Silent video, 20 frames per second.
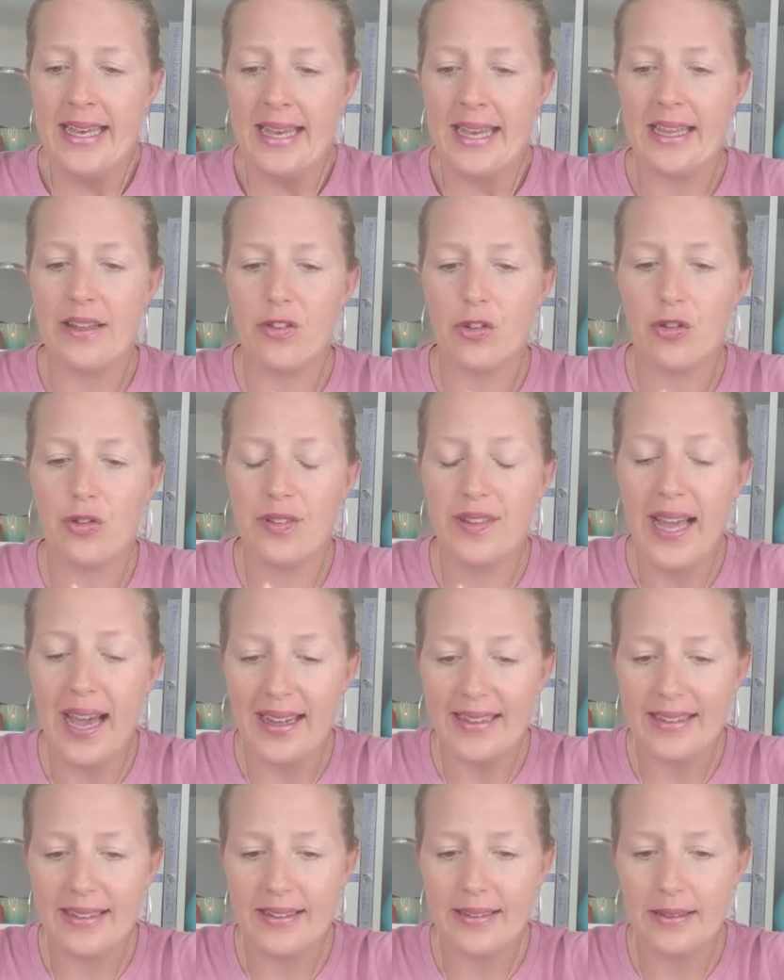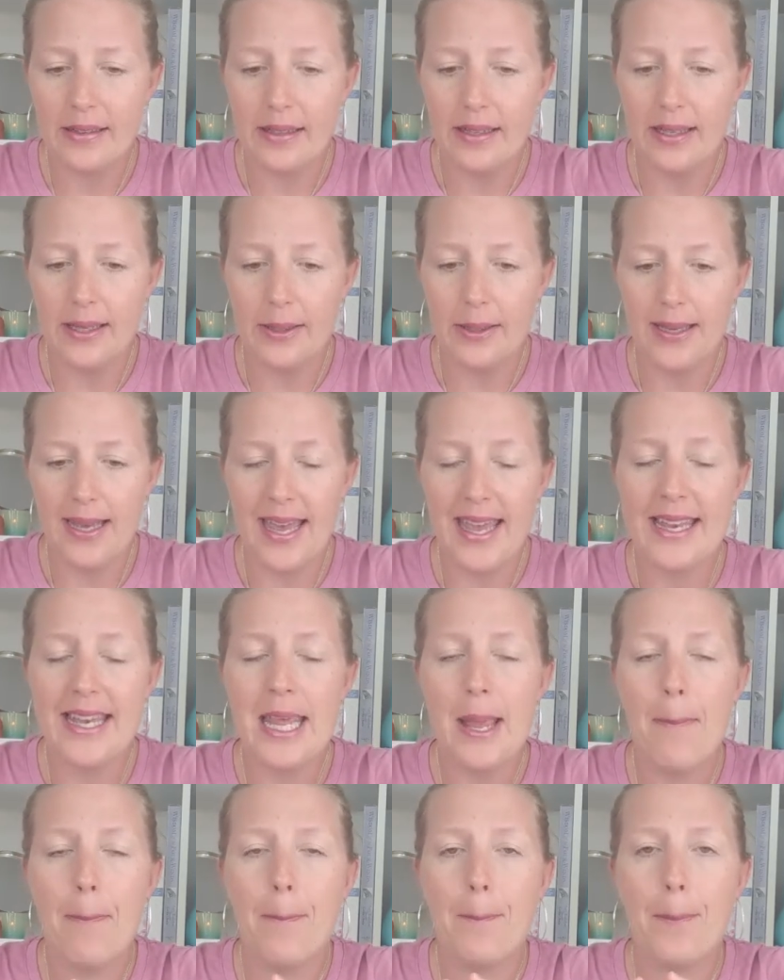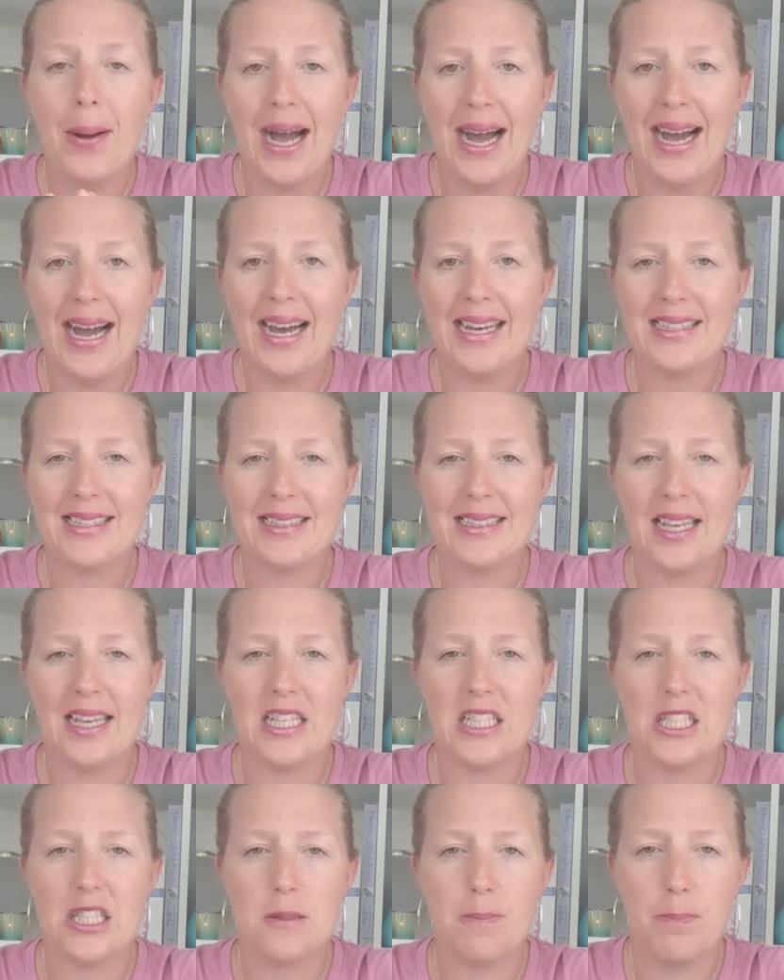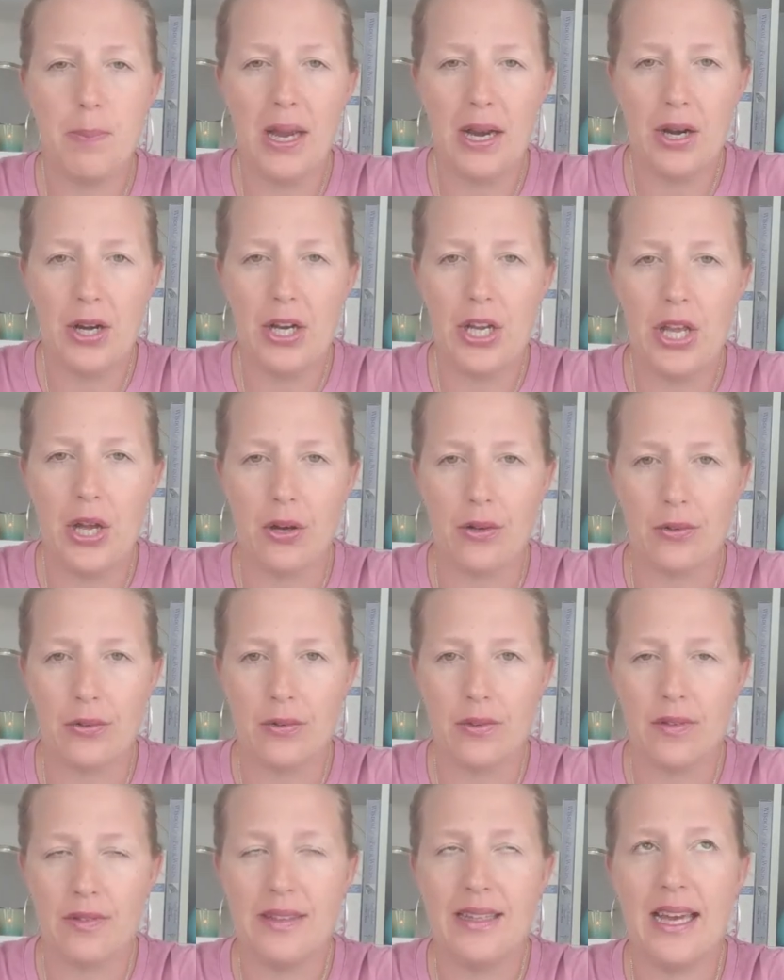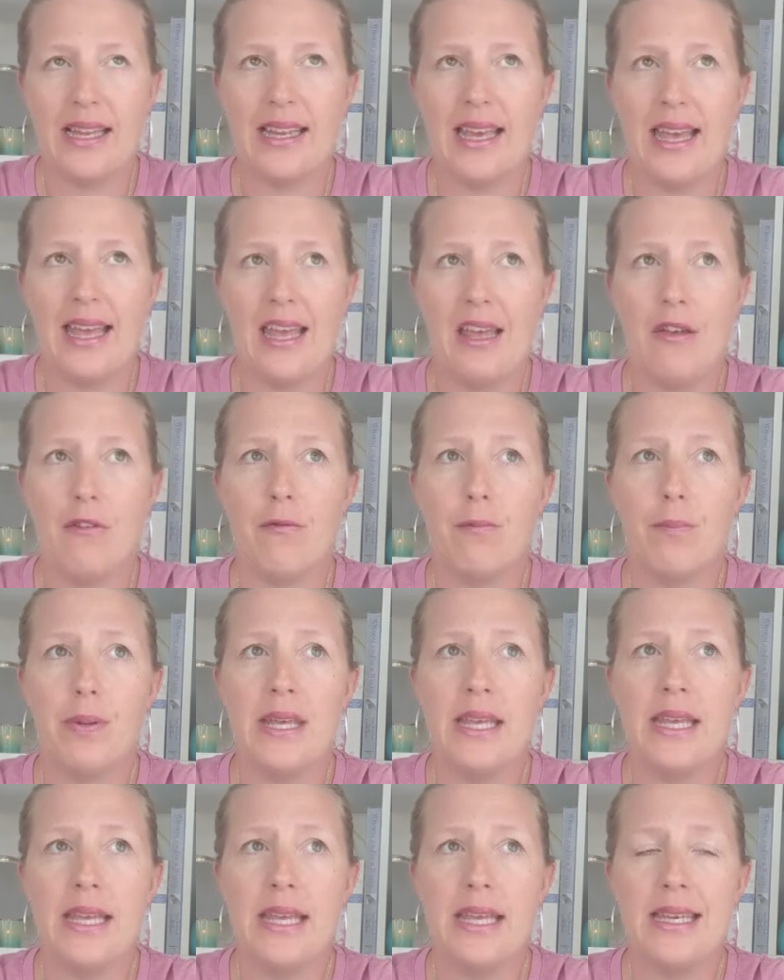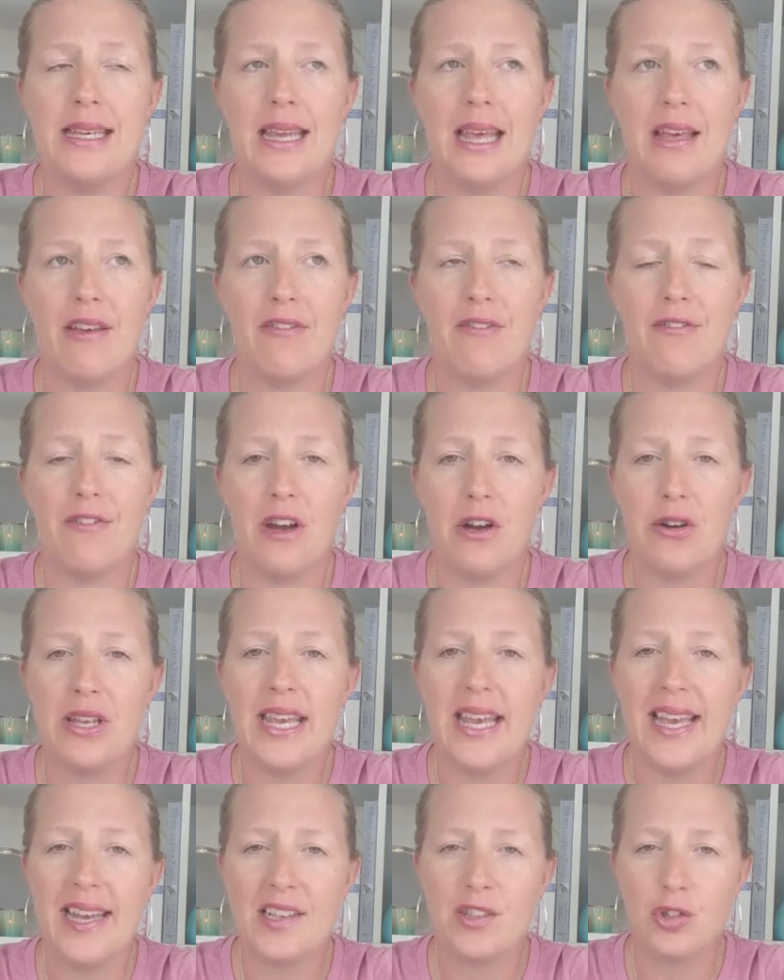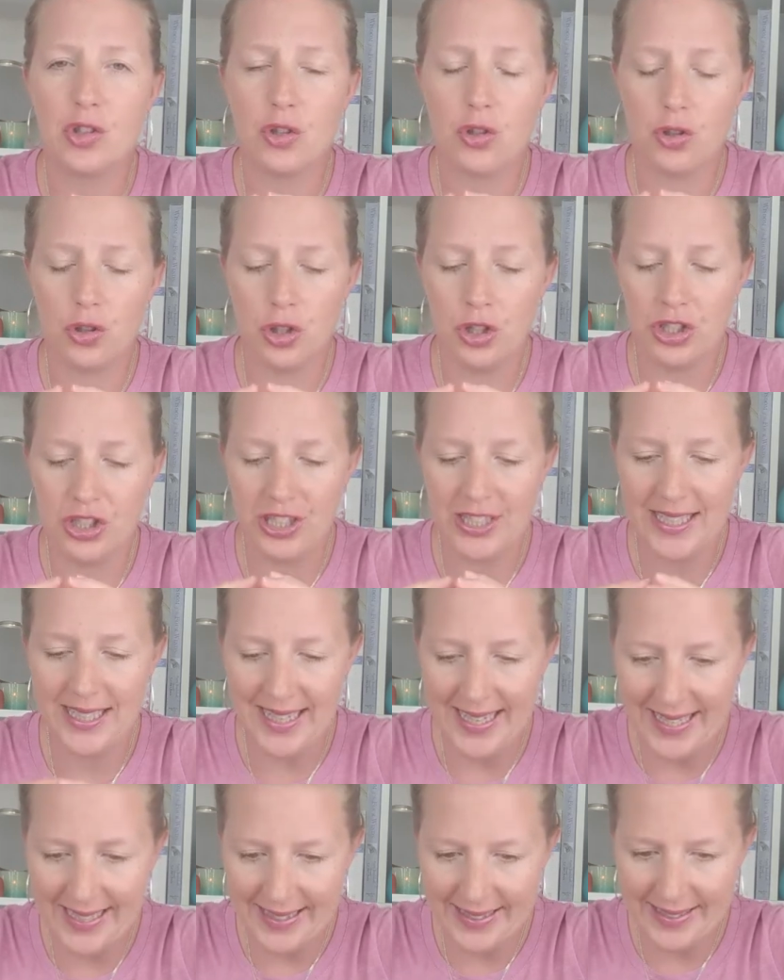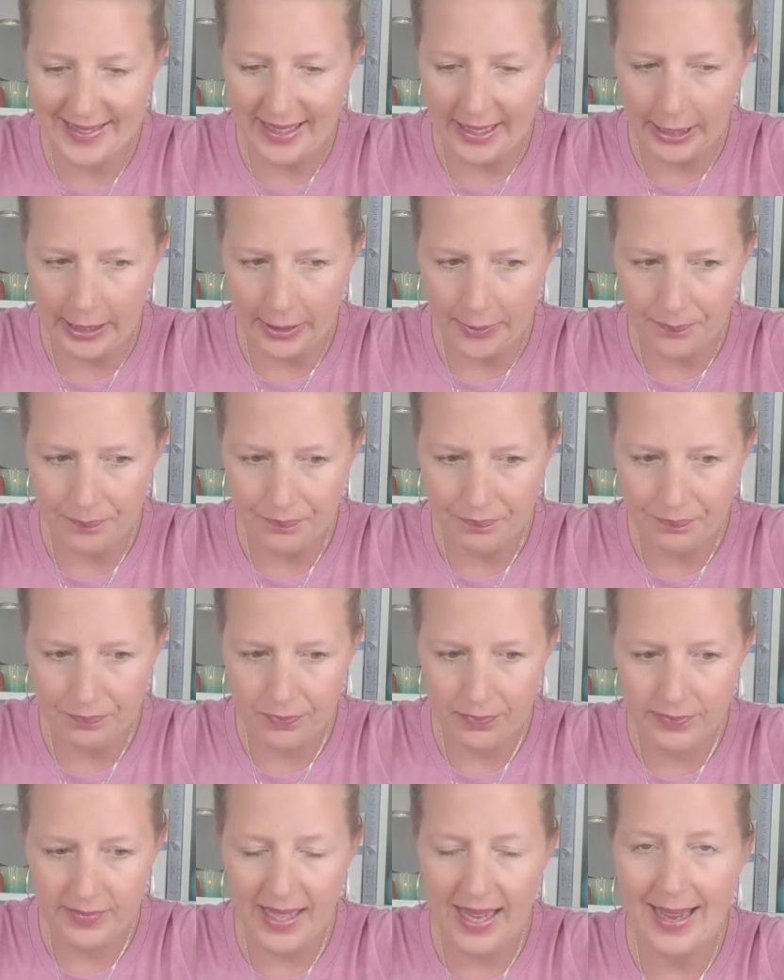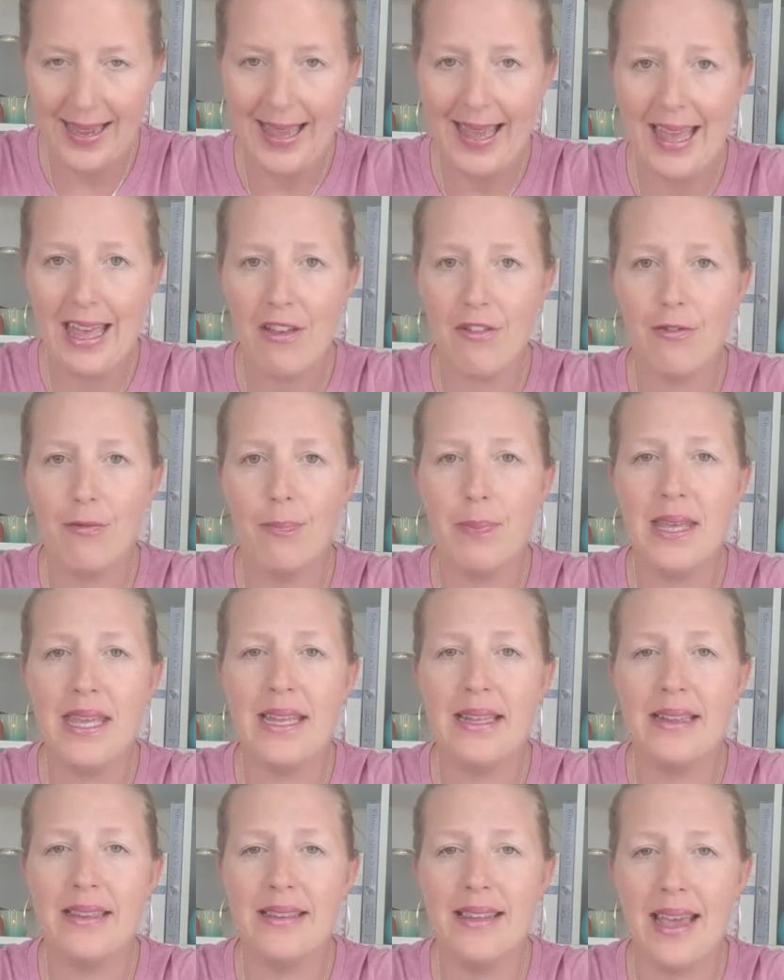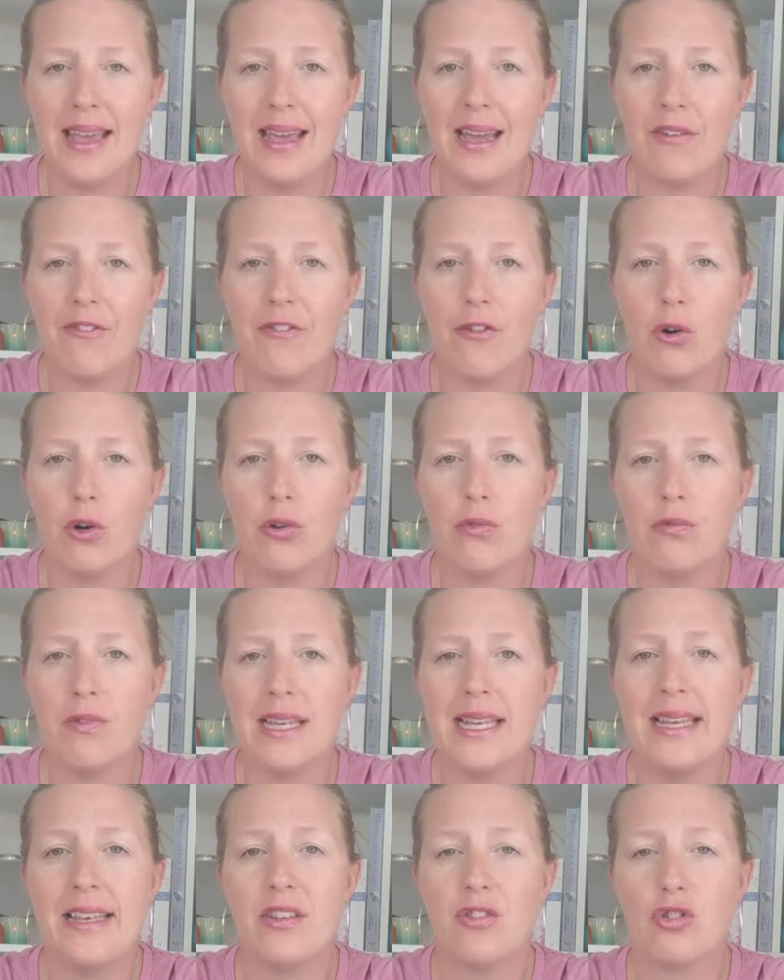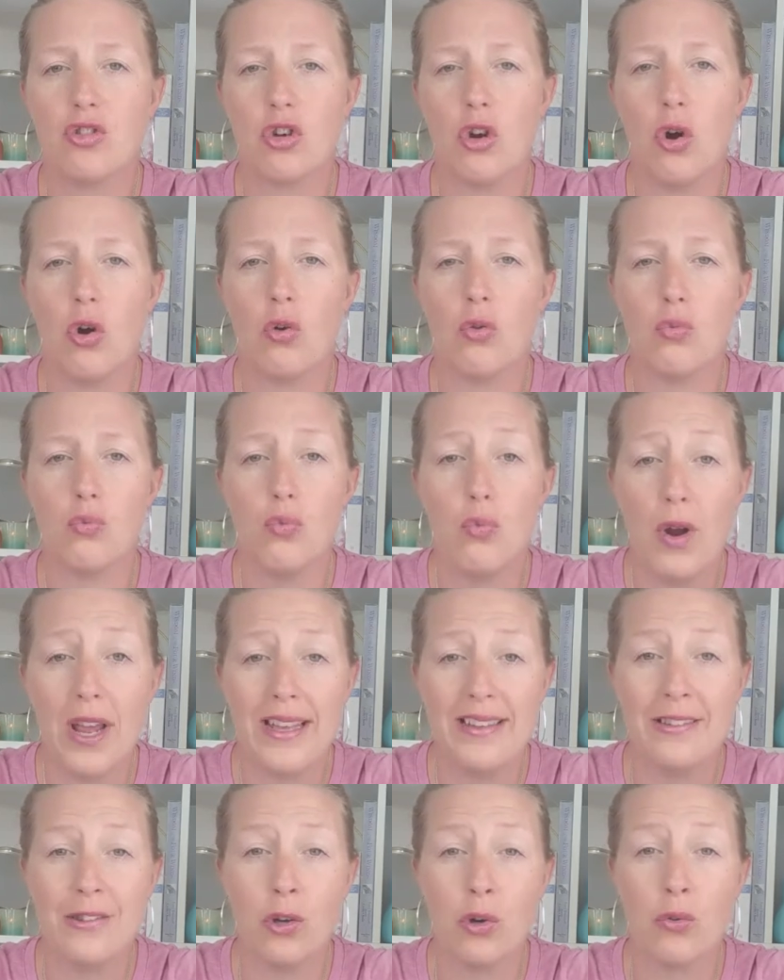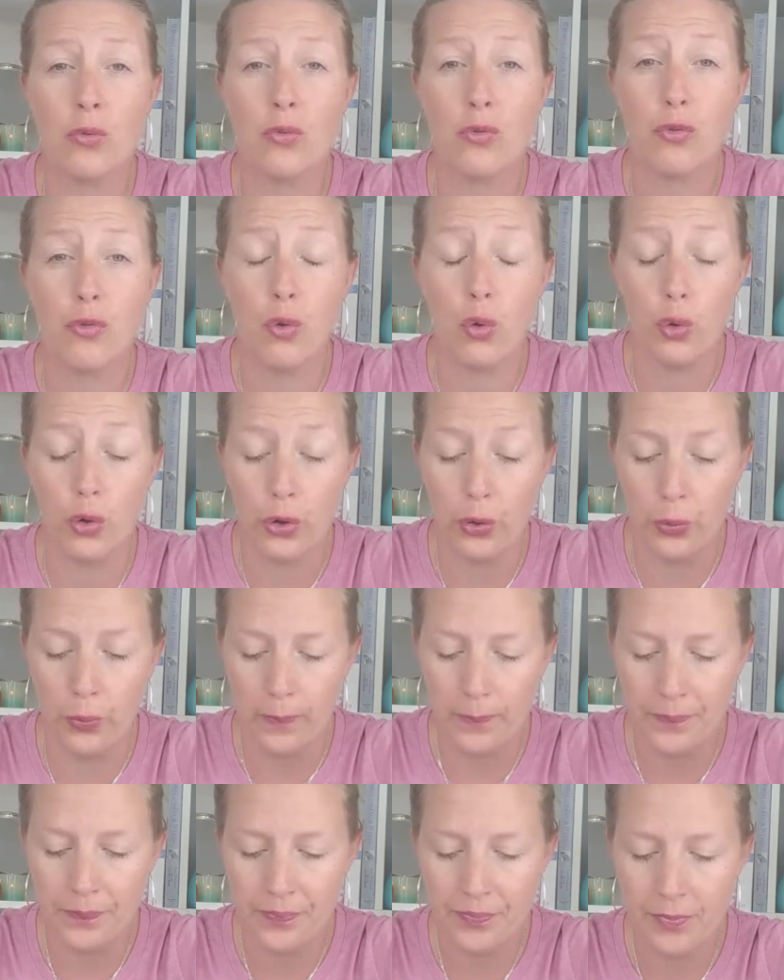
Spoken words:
is that any past experience that have been very excruciating, they have been there for a really strong reason for you.